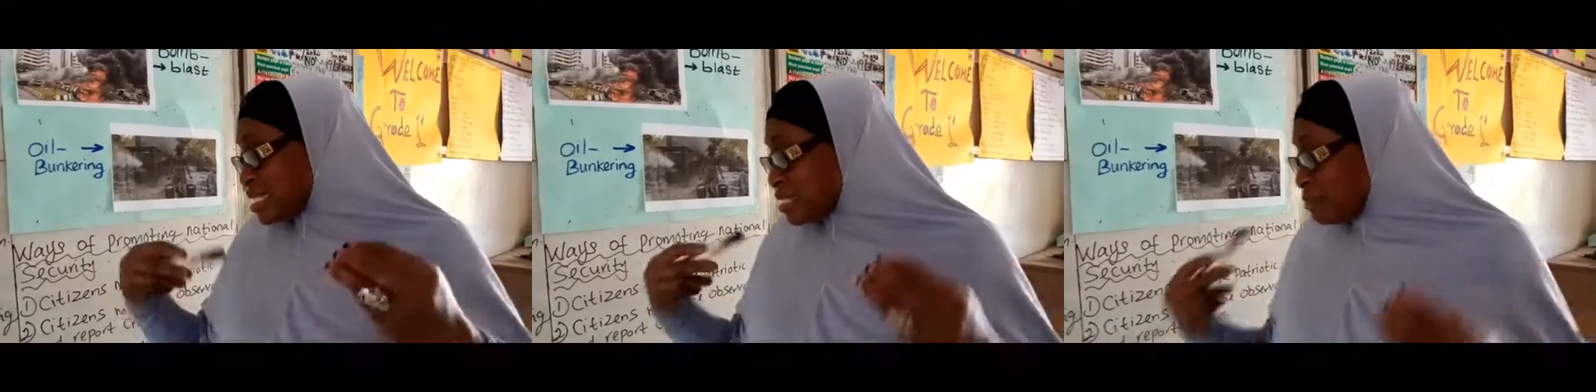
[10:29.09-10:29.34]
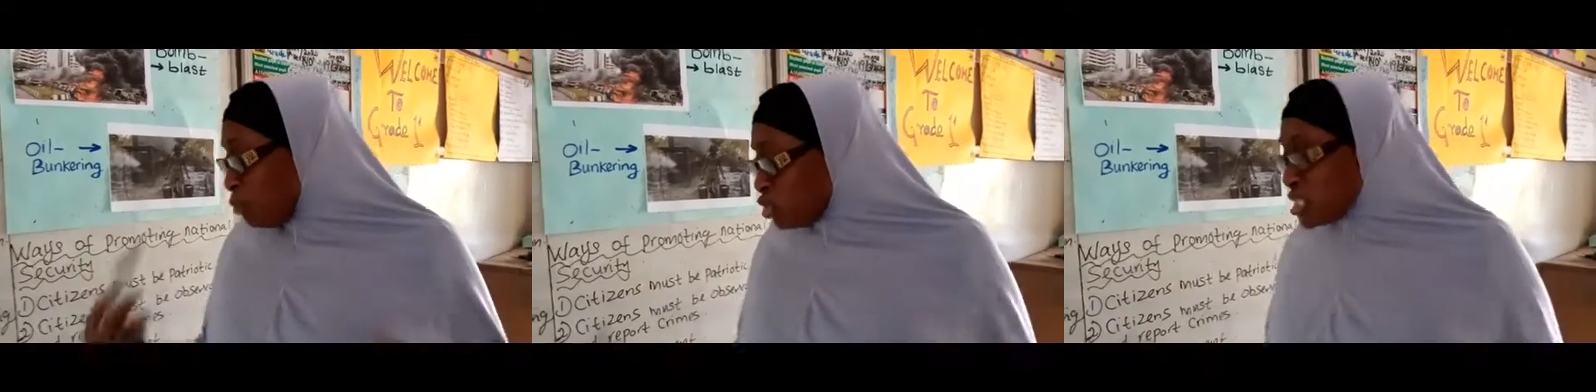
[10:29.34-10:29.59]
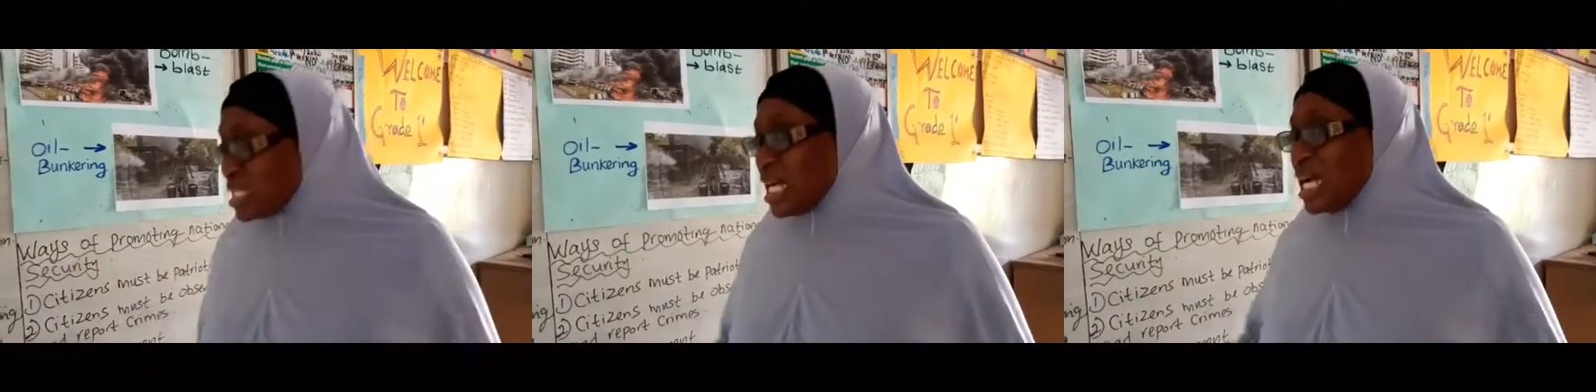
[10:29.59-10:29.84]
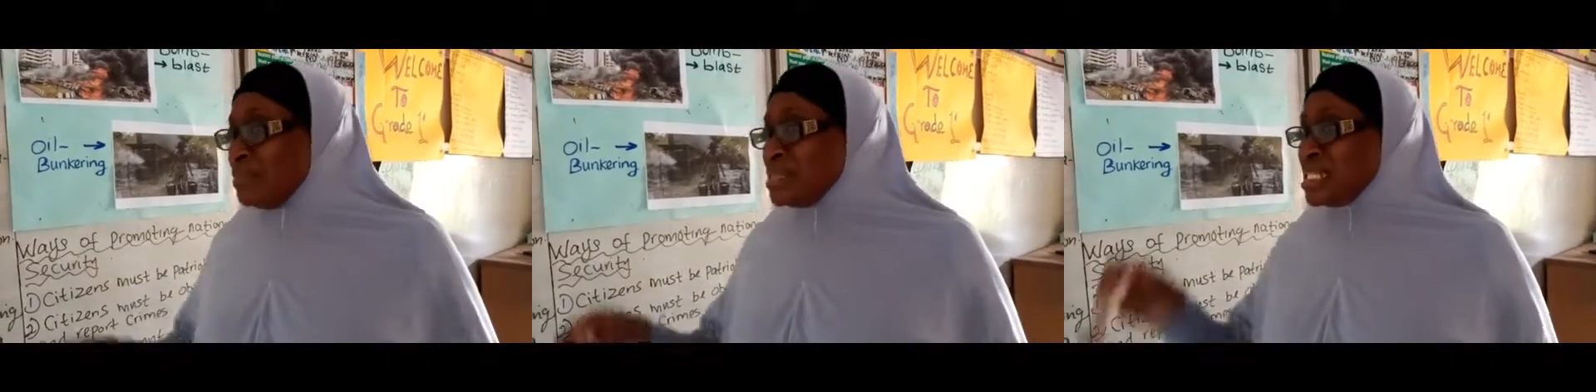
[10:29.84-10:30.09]
most
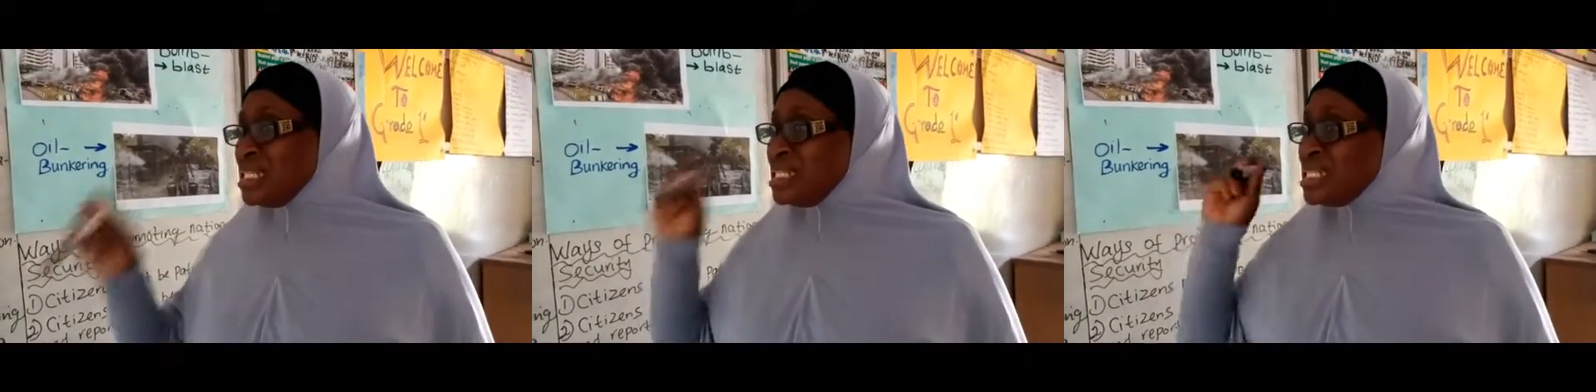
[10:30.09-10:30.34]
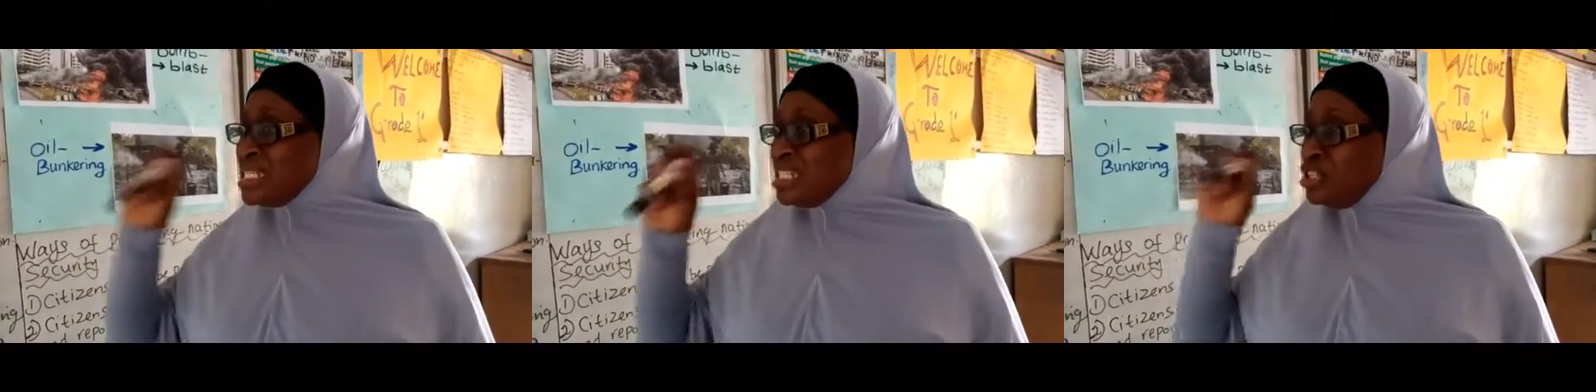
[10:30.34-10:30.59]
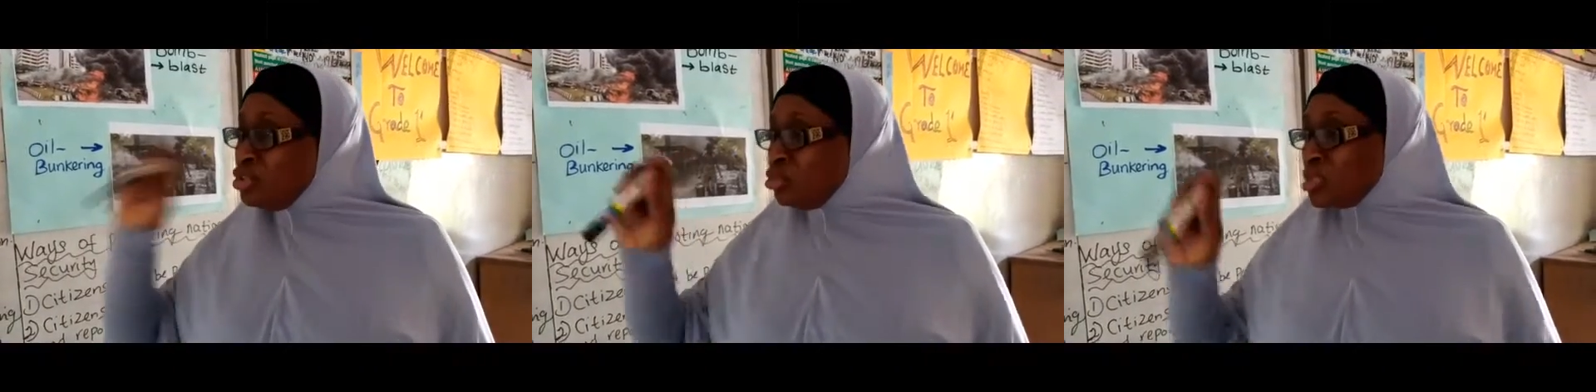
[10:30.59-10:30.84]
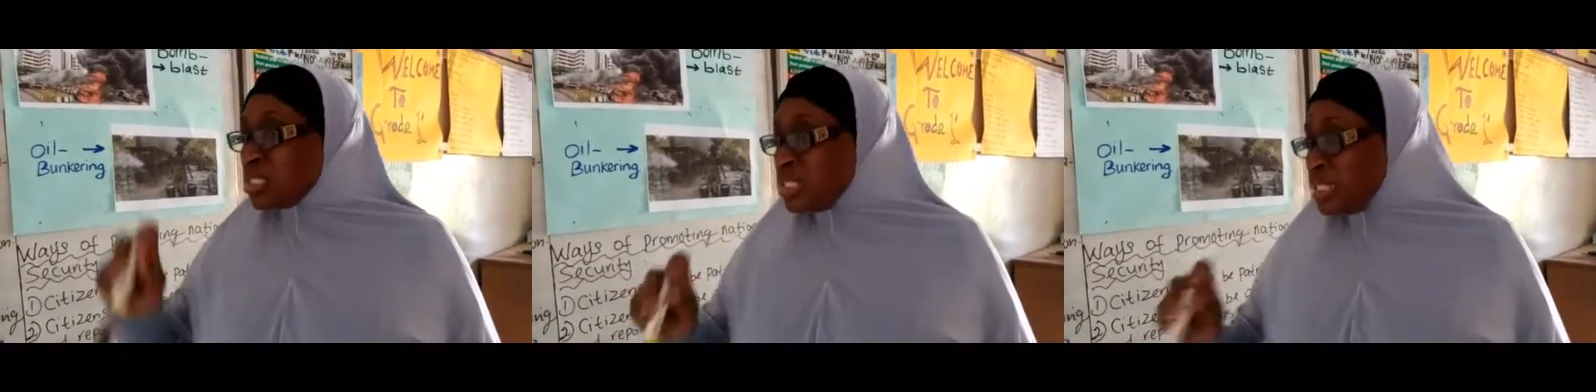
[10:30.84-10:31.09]
times it is the
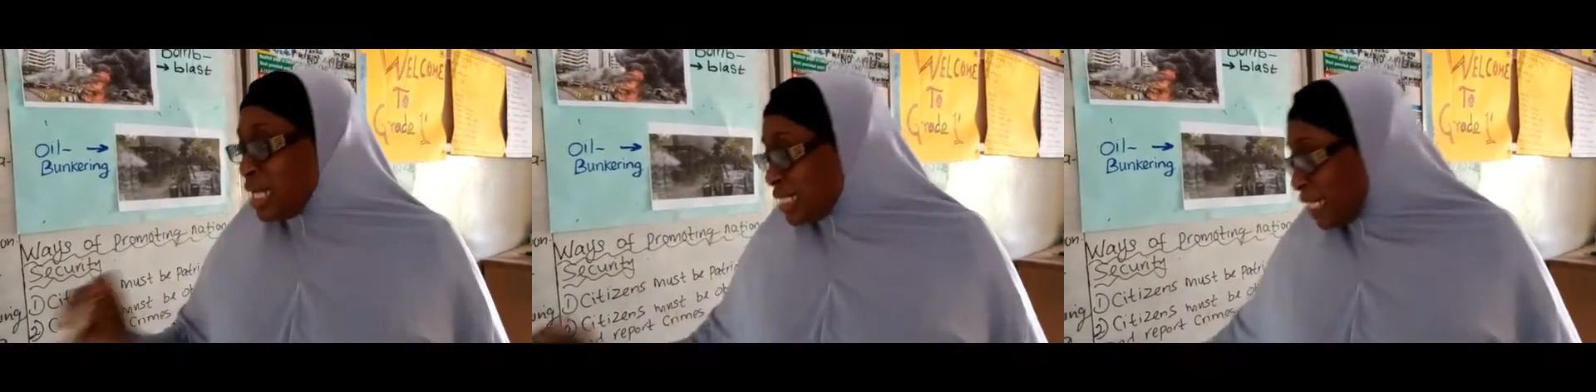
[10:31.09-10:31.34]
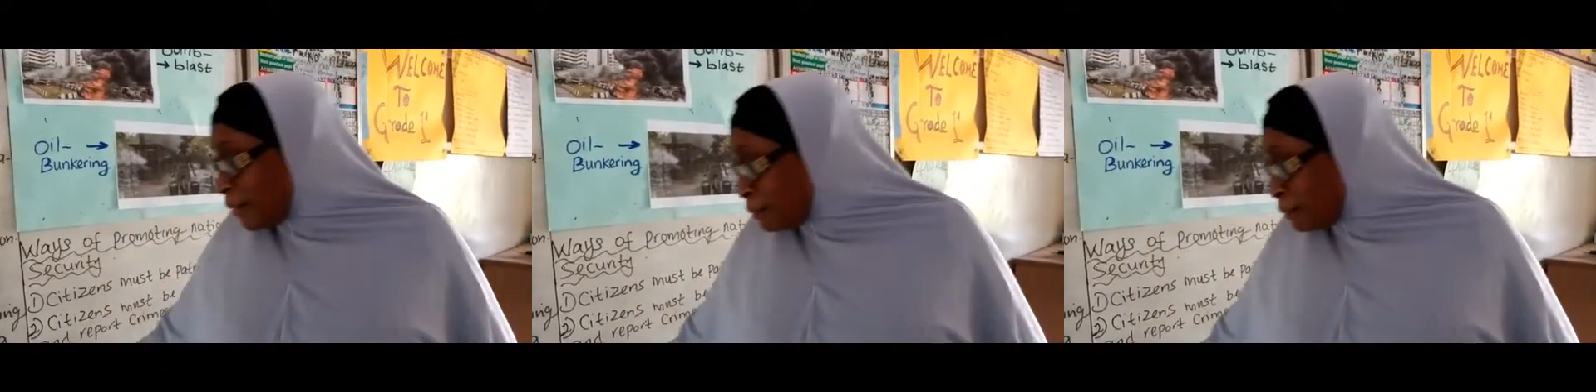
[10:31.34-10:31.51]
youth that are